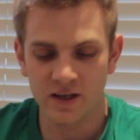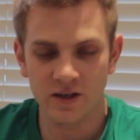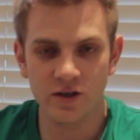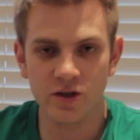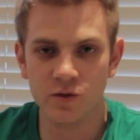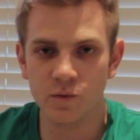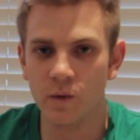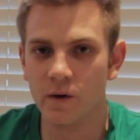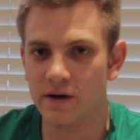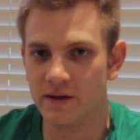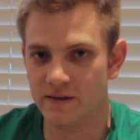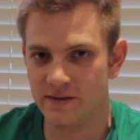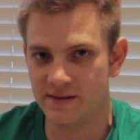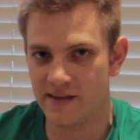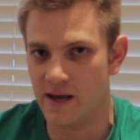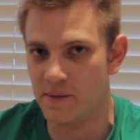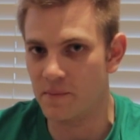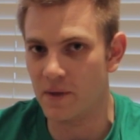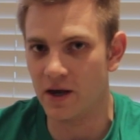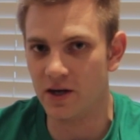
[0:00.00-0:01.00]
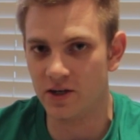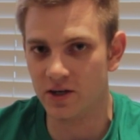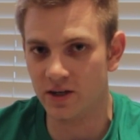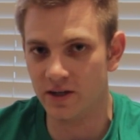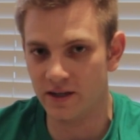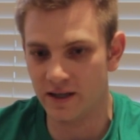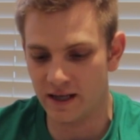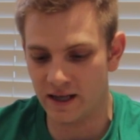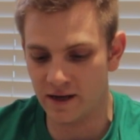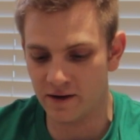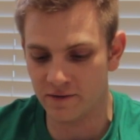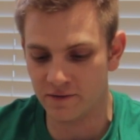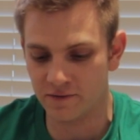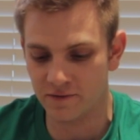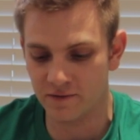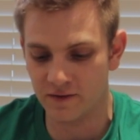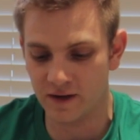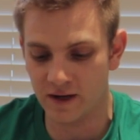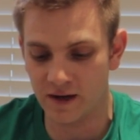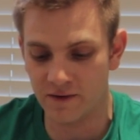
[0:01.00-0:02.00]
You just want to stay patient
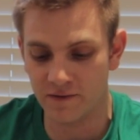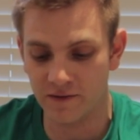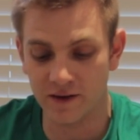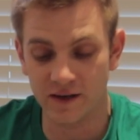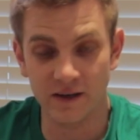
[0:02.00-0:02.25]
if